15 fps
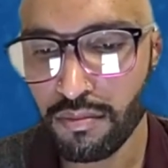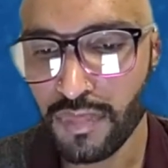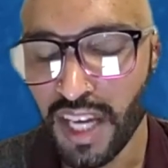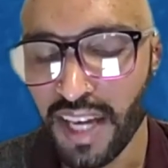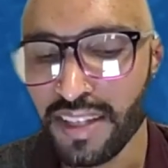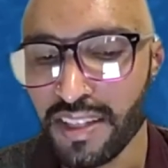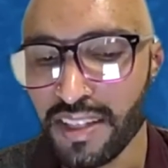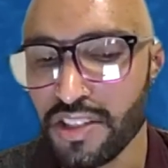
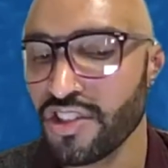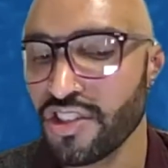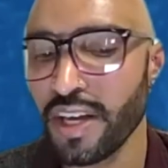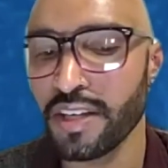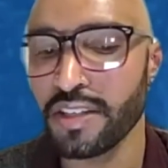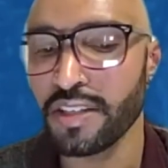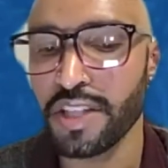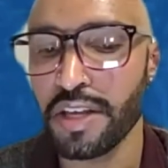In
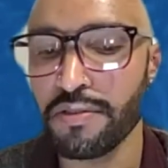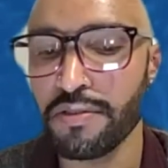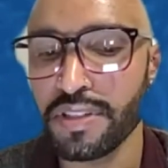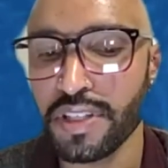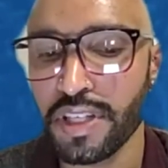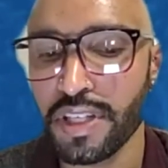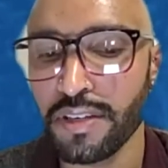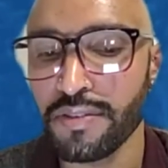exchange, they
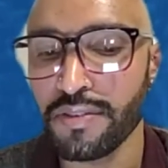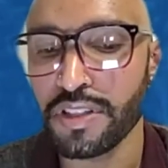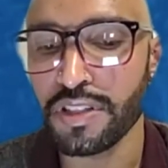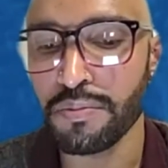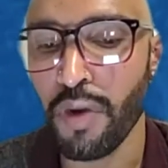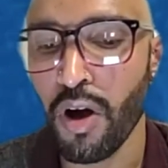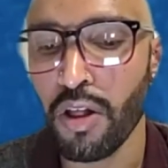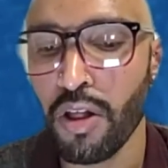received a
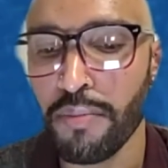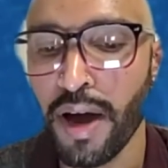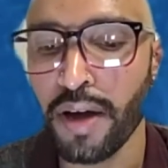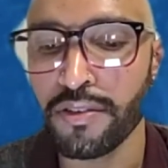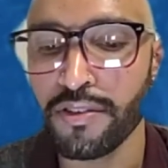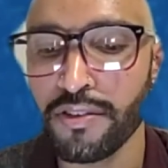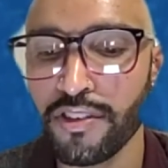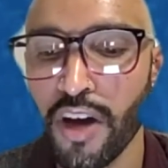small
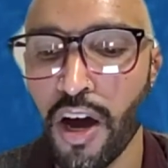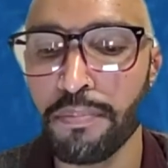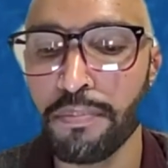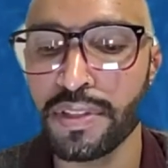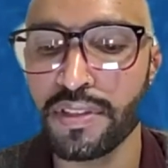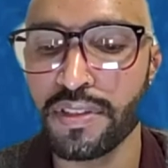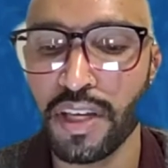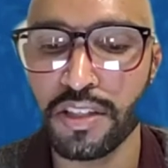amount of
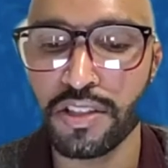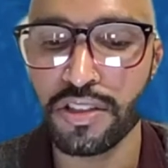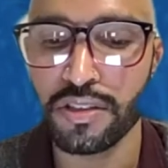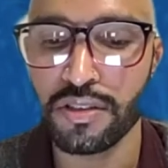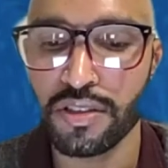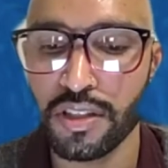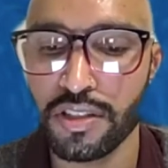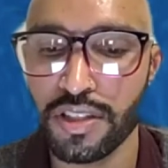compensation,
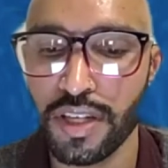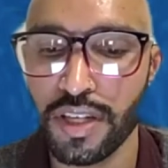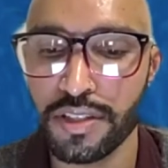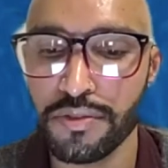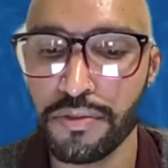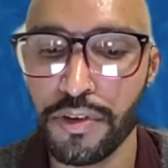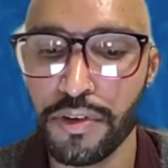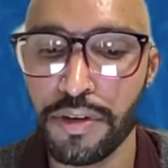such as
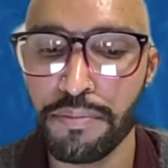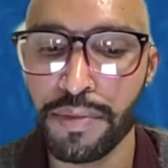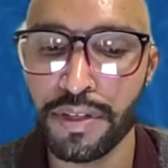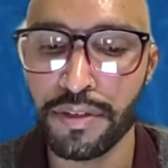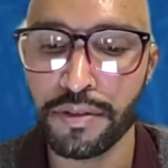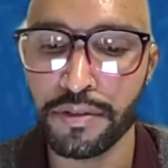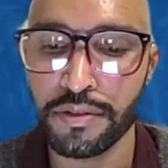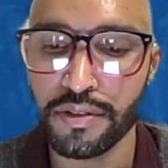free
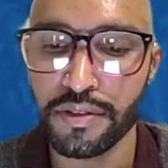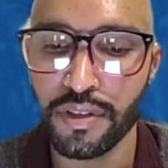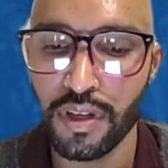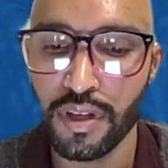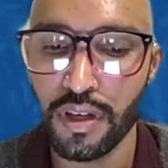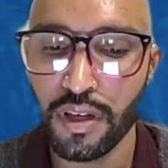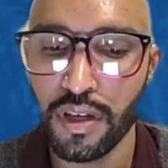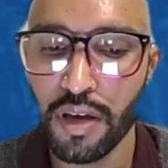meals
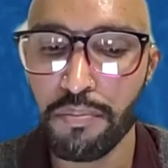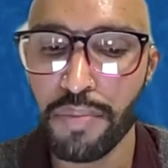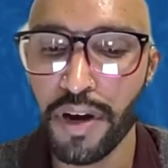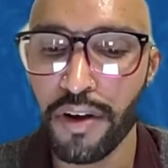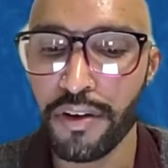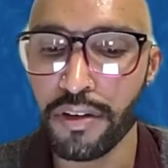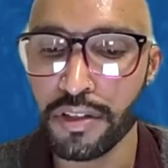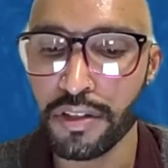and
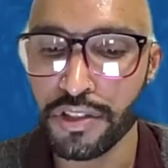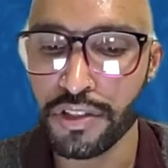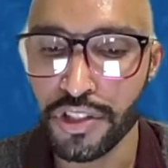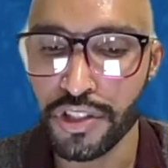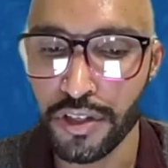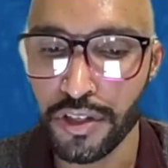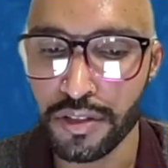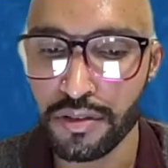burial
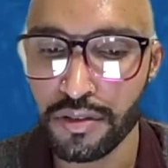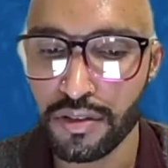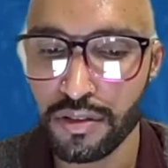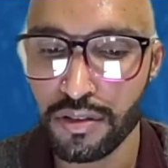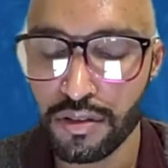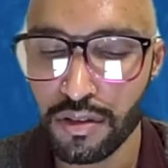insurance.